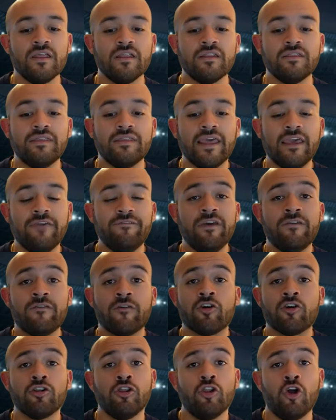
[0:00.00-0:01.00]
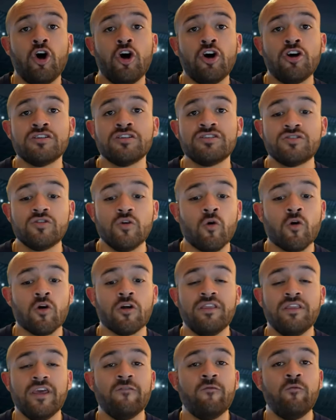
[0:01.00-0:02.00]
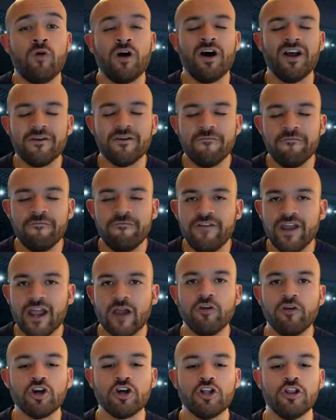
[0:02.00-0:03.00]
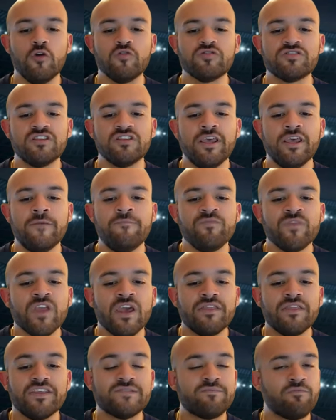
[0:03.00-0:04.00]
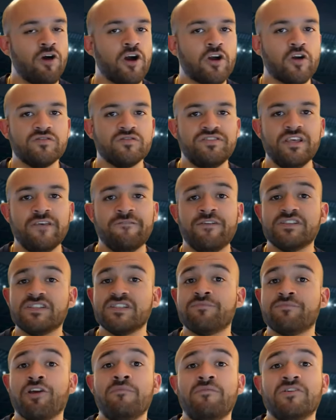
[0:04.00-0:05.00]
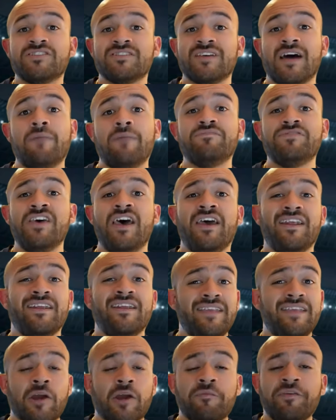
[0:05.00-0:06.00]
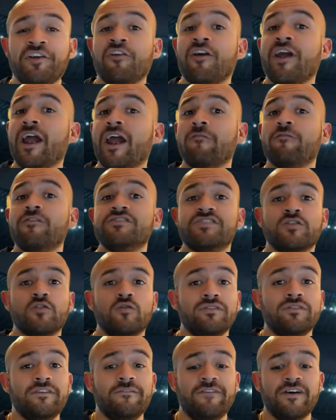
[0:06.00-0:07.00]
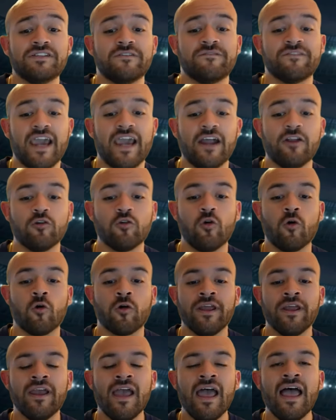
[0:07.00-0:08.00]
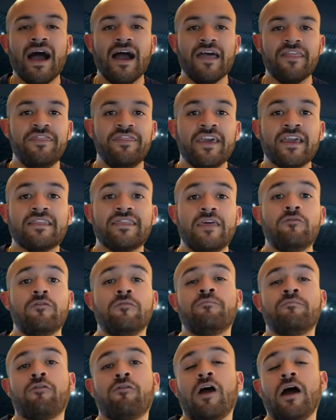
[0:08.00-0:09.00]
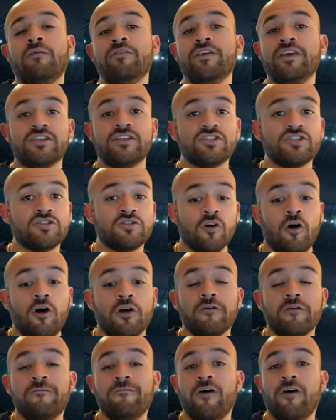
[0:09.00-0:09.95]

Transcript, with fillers: they've either lost or they've won very closely. This Broncos defense is pretty much top 10 in damn near every single defensive category. I think they will probably stall the,